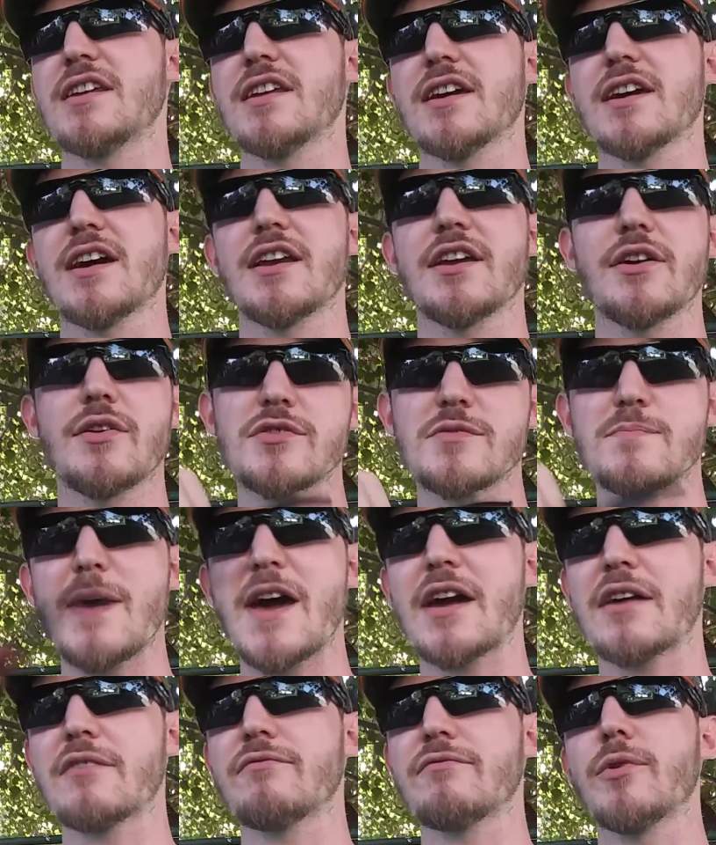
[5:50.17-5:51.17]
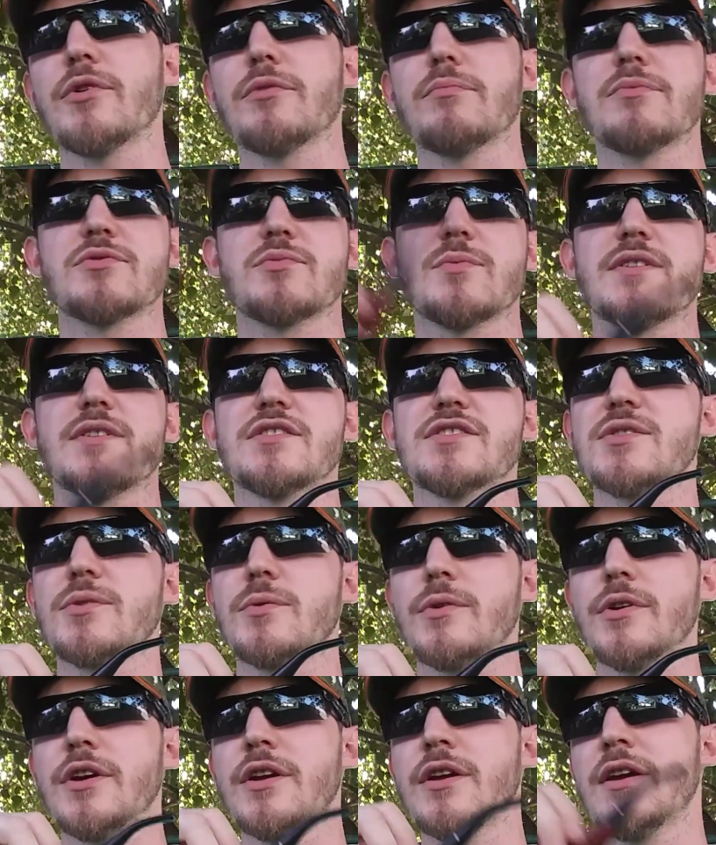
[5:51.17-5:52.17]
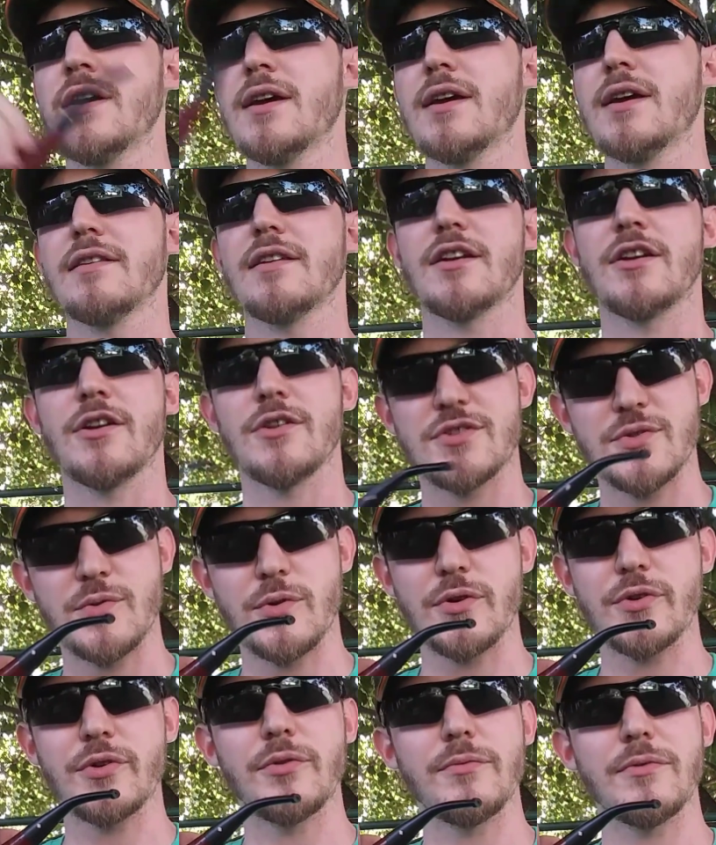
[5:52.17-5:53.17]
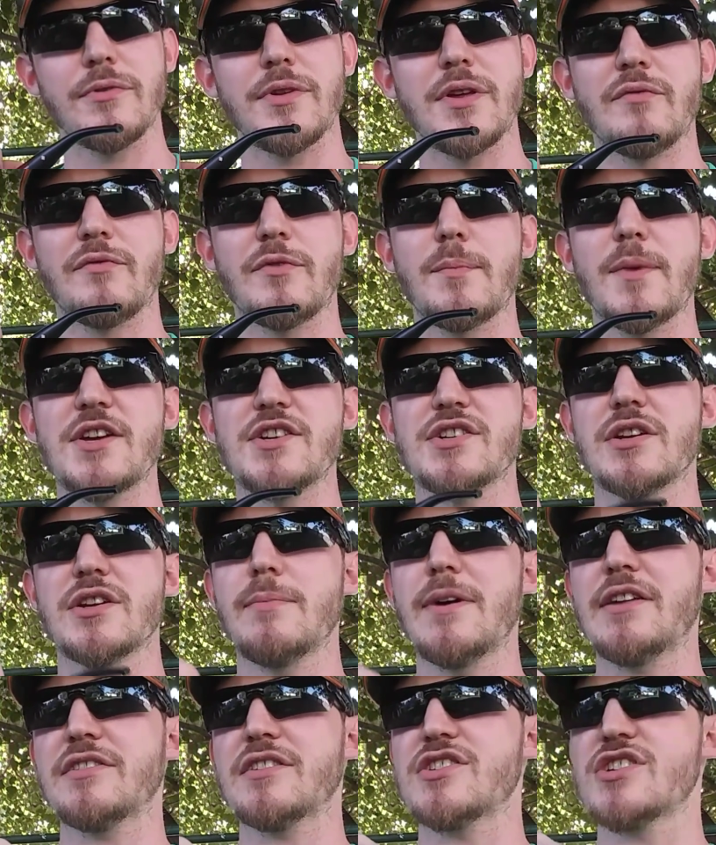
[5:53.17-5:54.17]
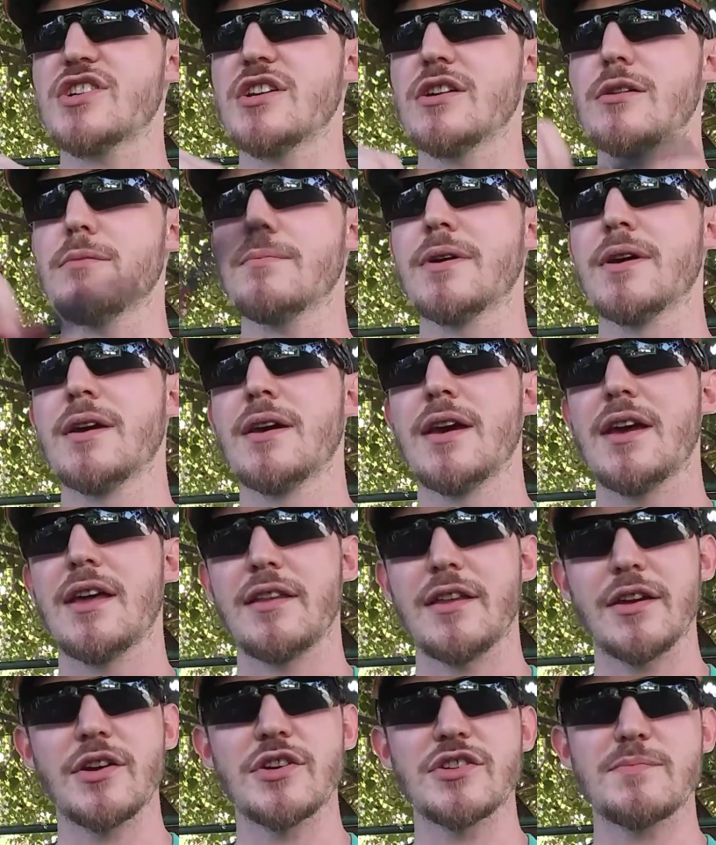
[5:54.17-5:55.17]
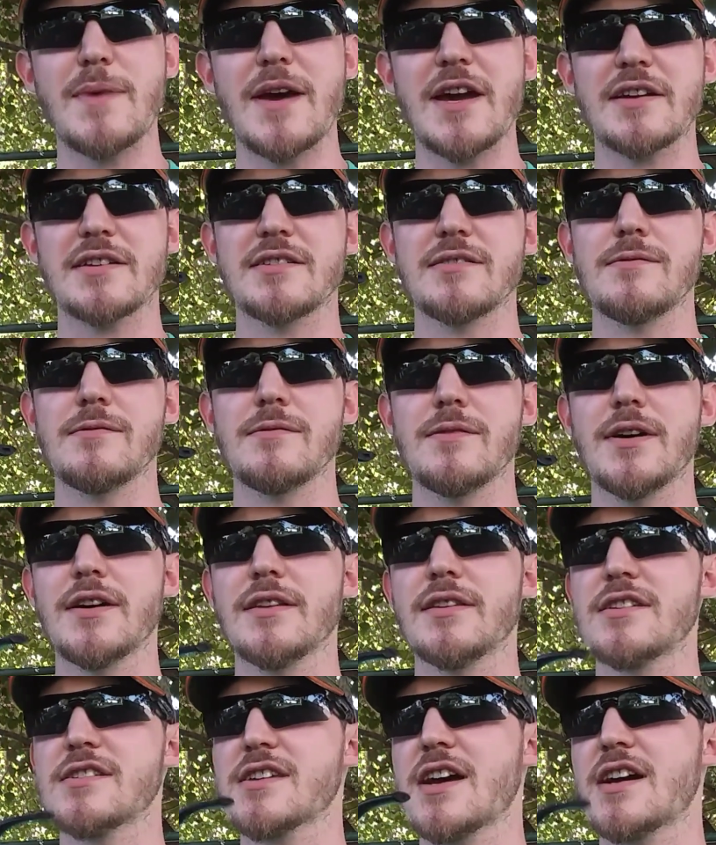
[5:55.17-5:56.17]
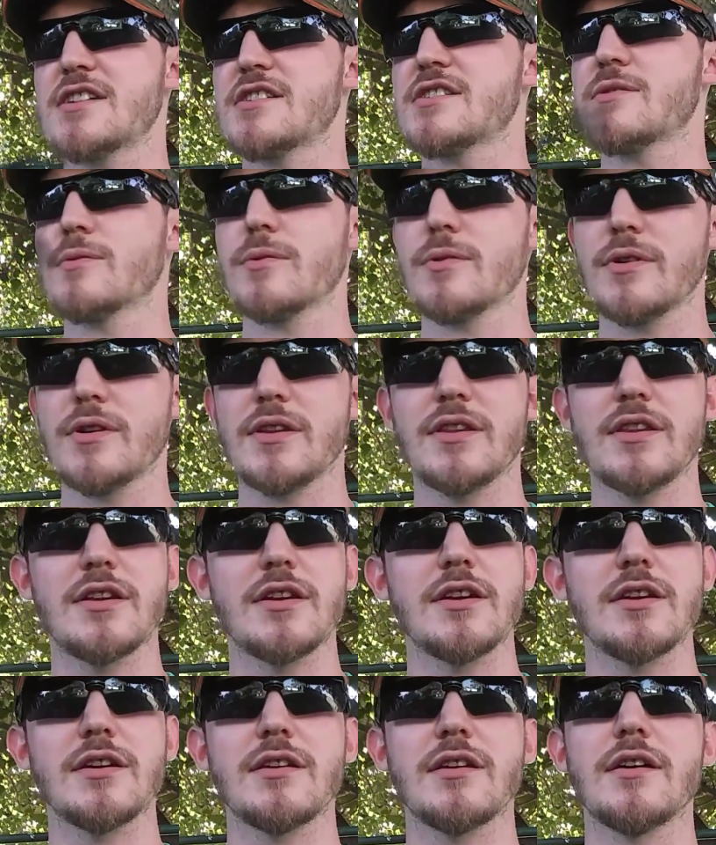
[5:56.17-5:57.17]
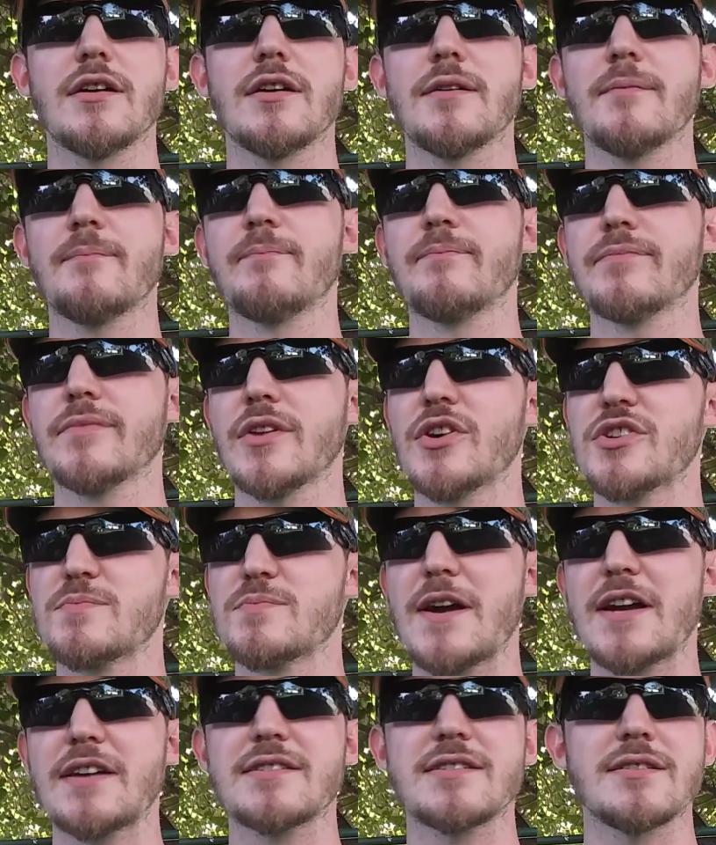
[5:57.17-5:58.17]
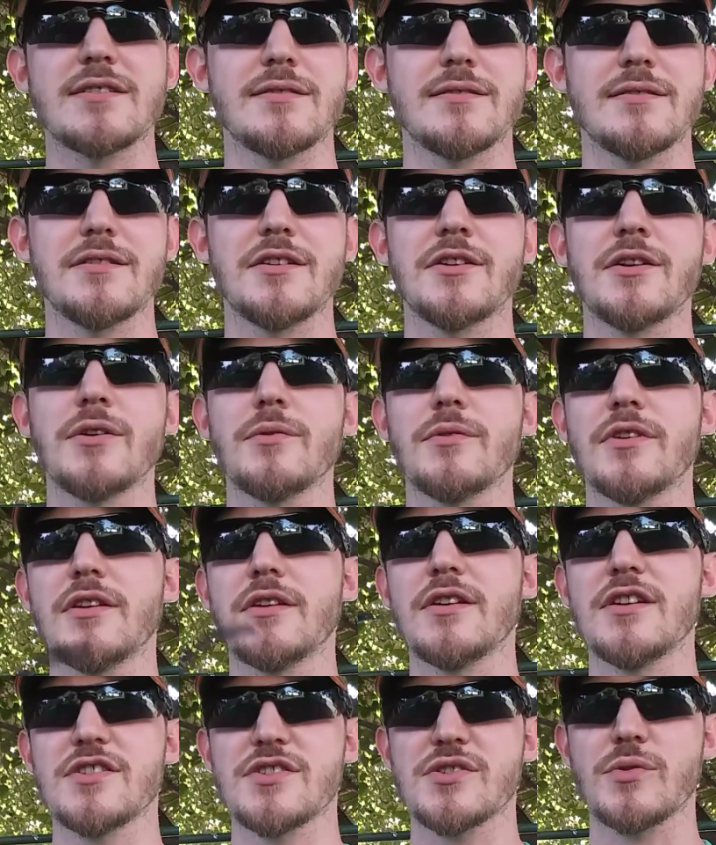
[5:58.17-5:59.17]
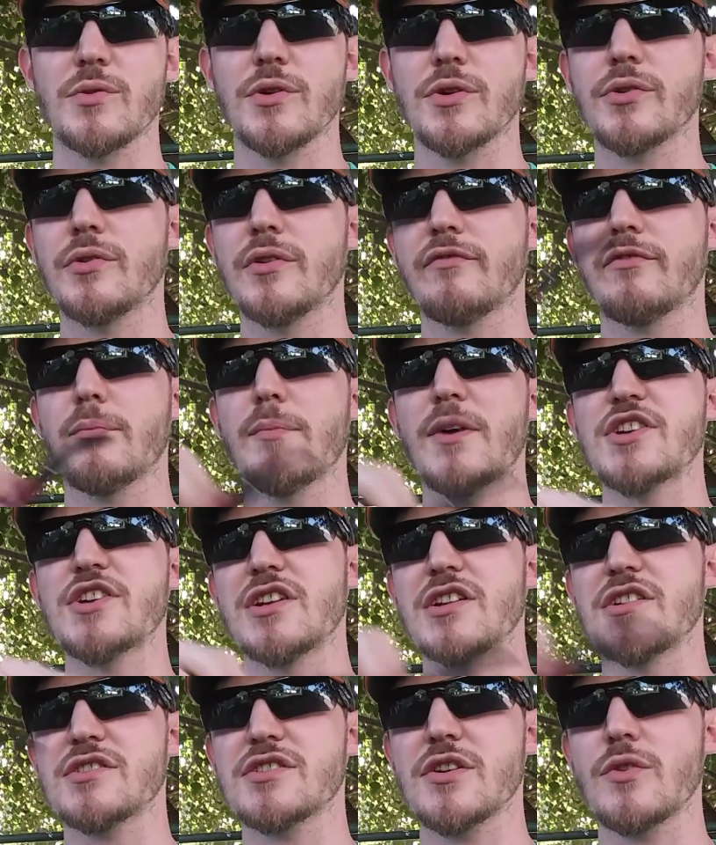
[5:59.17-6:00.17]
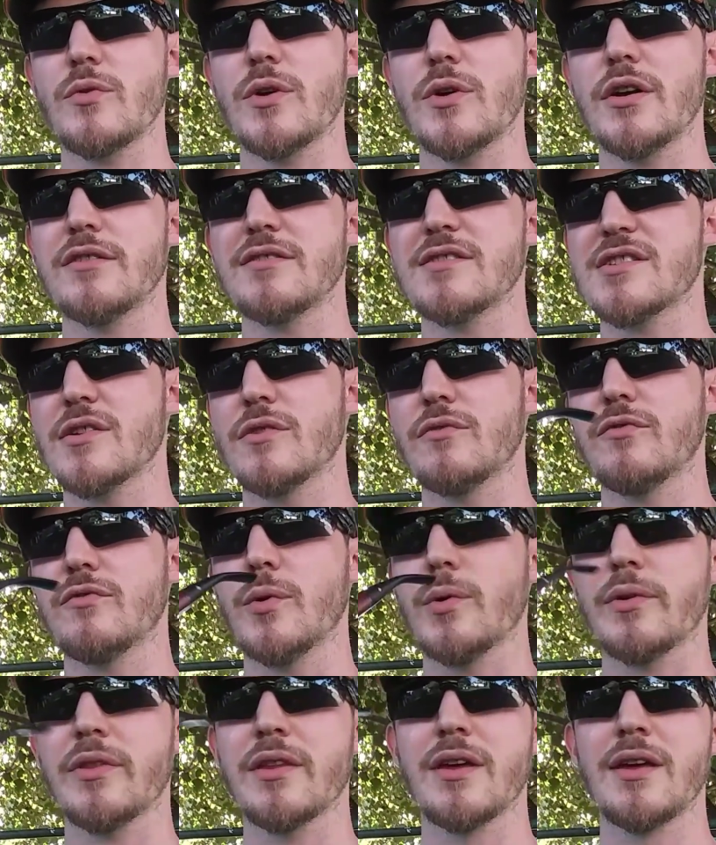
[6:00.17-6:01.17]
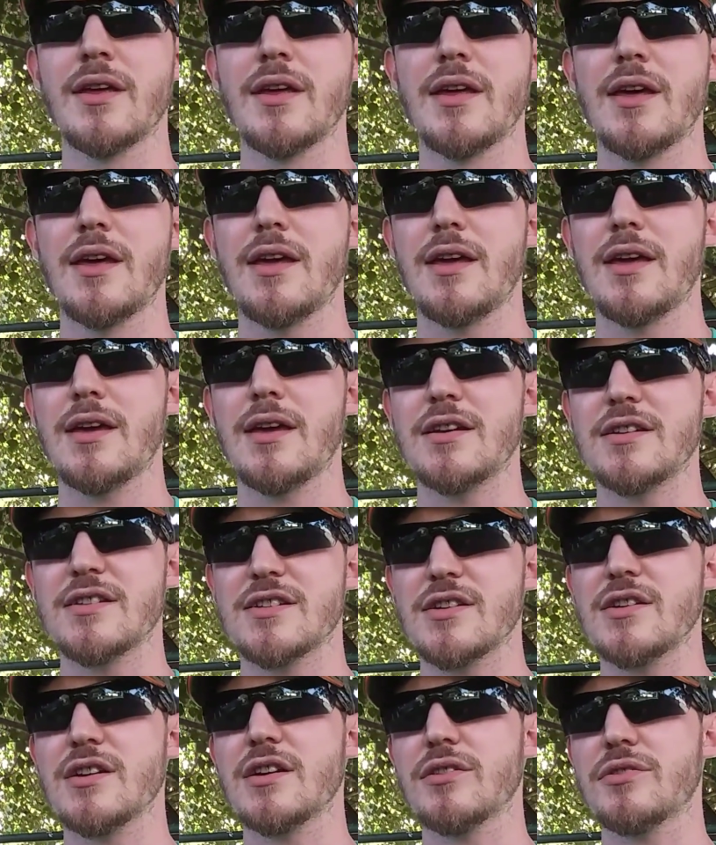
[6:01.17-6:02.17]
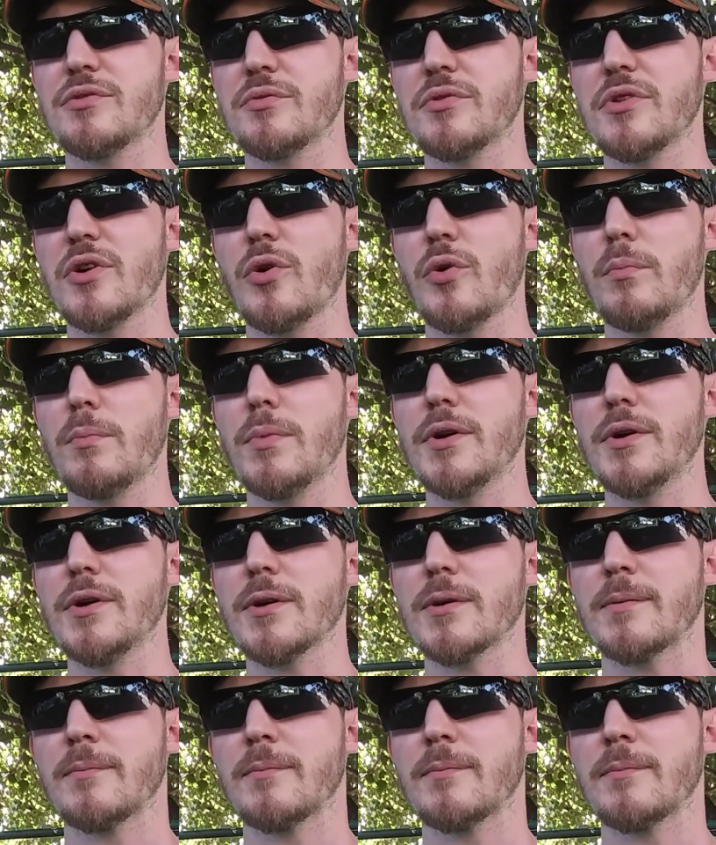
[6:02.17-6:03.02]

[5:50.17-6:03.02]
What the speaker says: It kind of goes back and forth between the story, then historical information about the ship, and then it goes back to this guy's story, and then it goes back to, you know, the historical information and so on and so forth until you get through the whole book.